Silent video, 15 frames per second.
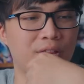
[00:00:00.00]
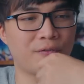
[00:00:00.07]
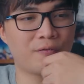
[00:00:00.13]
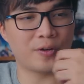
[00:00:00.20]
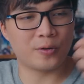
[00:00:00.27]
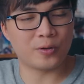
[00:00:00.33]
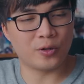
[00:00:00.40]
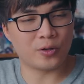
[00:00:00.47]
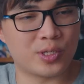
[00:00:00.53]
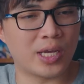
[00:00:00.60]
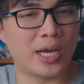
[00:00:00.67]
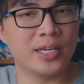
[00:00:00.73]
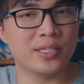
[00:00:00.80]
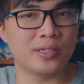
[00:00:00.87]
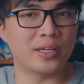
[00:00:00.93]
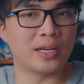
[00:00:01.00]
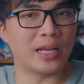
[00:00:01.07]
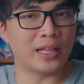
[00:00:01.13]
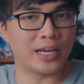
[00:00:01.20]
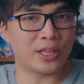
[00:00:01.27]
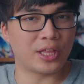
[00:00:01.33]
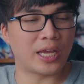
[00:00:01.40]
the figure looks nice and
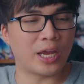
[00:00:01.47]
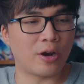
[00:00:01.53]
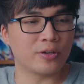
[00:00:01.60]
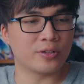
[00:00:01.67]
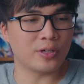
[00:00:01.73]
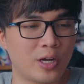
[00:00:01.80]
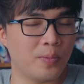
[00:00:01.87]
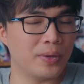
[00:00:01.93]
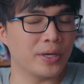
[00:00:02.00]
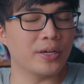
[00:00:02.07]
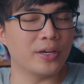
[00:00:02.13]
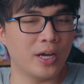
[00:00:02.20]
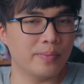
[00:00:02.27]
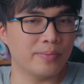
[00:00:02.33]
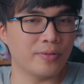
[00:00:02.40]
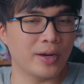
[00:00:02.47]
I like the character, I'll pick it up,